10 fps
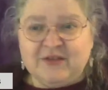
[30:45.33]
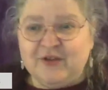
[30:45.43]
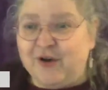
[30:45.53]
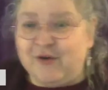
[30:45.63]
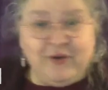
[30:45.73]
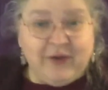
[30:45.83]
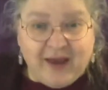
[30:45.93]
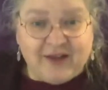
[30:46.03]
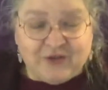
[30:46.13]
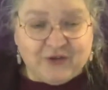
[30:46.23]
So you
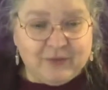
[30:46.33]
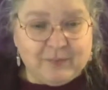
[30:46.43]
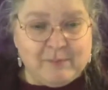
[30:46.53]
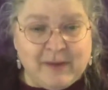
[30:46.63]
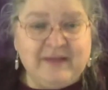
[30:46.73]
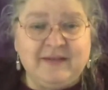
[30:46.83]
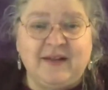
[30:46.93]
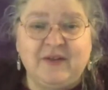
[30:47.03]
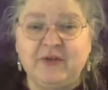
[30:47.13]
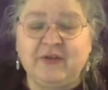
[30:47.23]
can't just
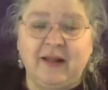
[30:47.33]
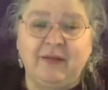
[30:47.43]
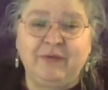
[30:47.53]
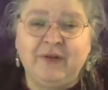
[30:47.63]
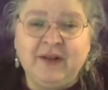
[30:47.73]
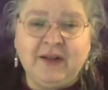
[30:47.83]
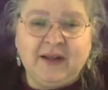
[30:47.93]
mindset yourself